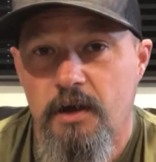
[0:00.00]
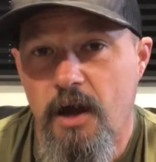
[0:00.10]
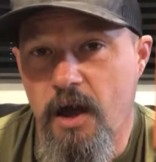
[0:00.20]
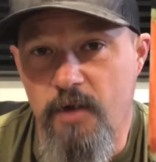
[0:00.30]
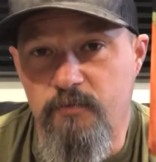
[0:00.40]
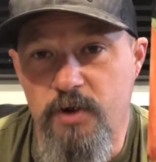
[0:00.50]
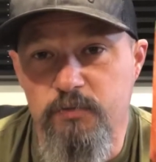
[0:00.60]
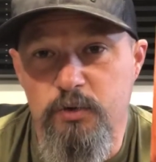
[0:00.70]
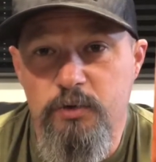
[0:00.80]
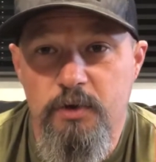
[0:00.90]
I've
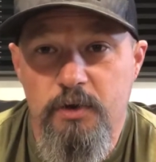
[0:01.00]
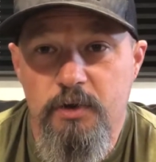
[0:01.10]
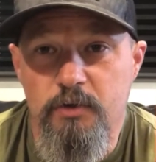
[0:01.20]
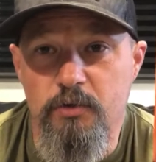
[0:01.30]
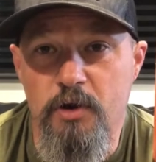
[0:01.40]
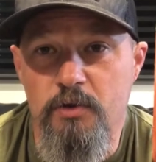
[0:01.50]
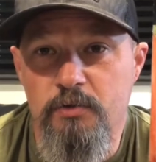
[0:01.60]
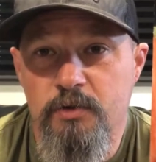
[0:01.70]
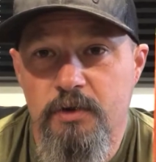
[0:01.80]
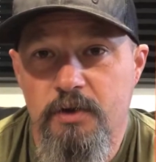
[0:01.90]
never
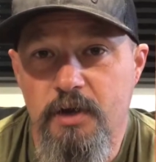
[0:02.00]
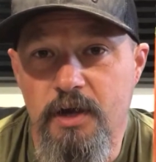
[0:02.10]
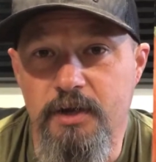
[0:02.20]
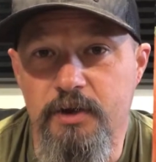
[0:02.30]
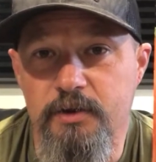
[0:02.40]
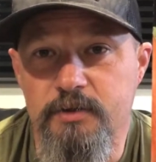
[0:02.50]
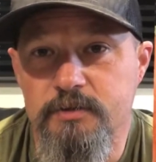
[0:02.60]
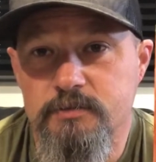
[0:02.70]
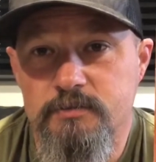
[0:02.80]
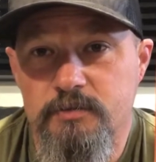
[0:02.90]
grown a carrot
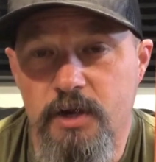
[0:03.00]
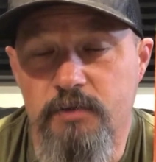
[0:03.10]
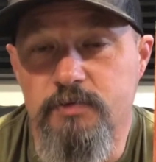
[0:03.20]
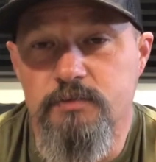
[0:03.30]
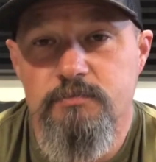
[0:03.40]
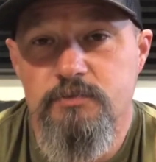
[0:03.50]
ever,